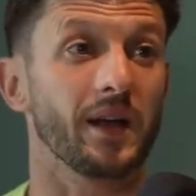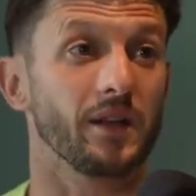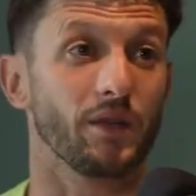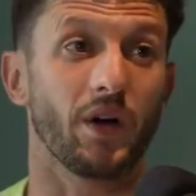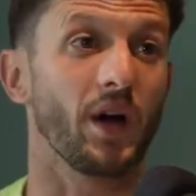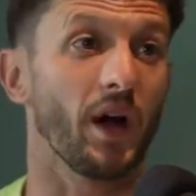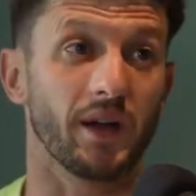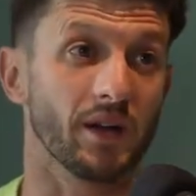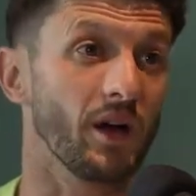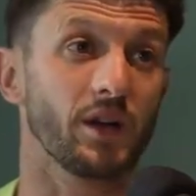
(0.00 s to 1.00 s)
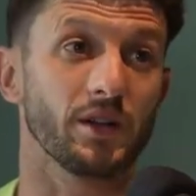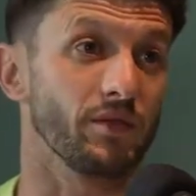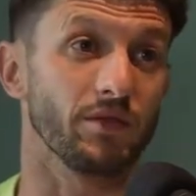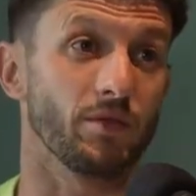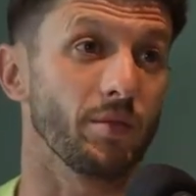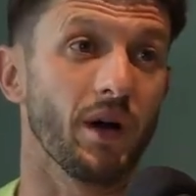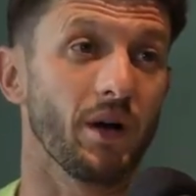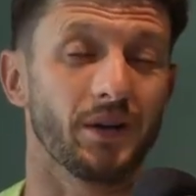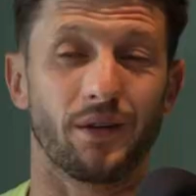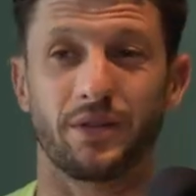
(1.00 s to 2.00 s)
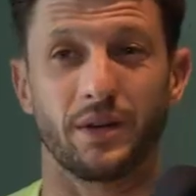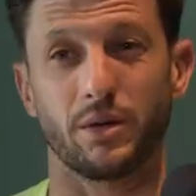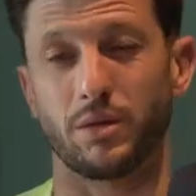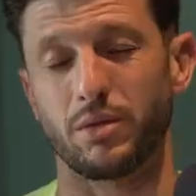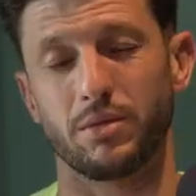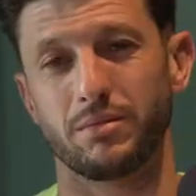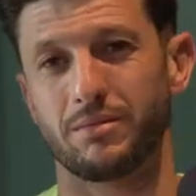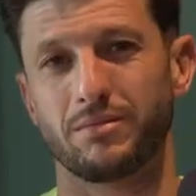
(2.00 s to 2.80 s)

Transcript: I hadn't heard of Roberto, and I feel